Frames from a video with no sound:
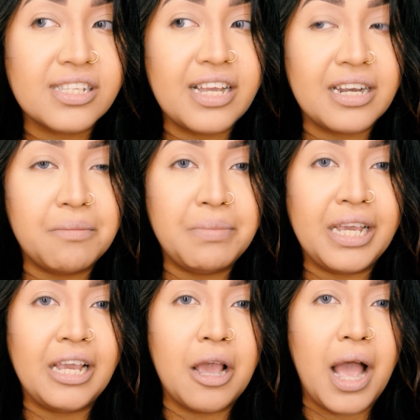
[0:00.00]
gonna
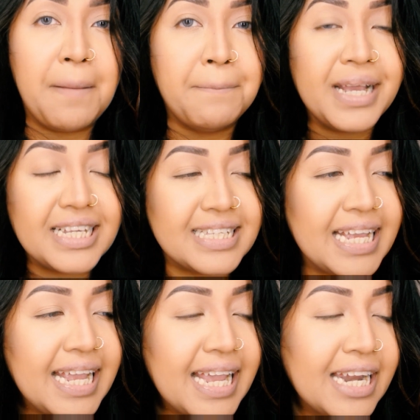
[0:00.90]
be
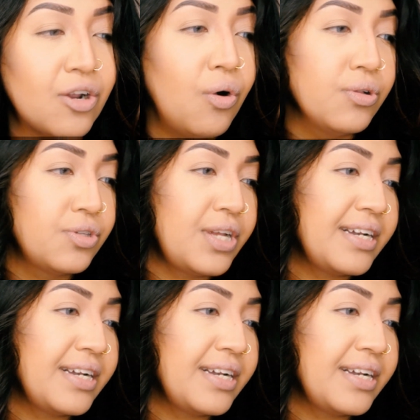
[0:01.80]
amazing and also